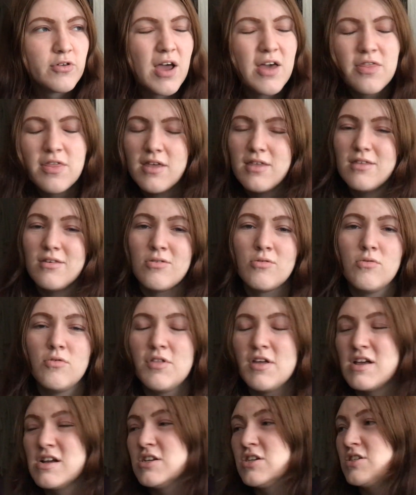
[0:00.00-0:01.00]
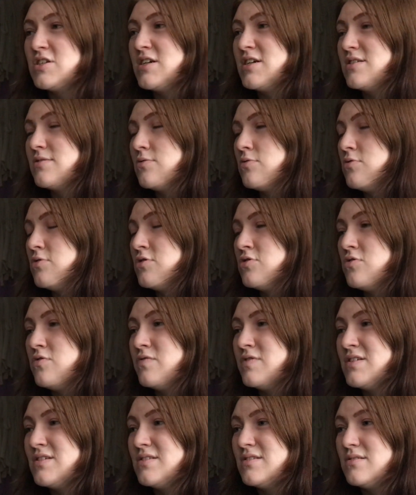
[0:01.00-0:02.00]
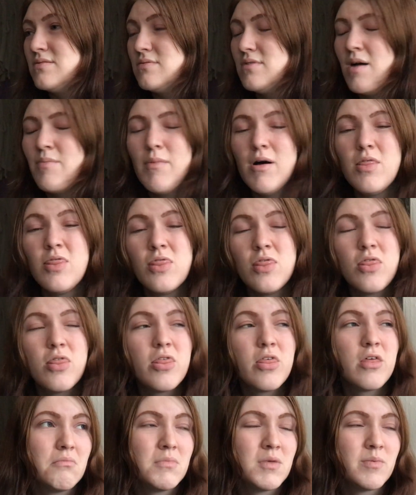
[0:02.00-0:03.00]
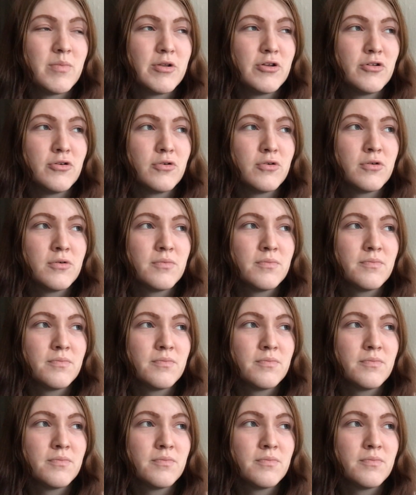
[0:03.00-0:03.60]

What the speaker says: I think this whole thing actually takes course over a month, maybe 2.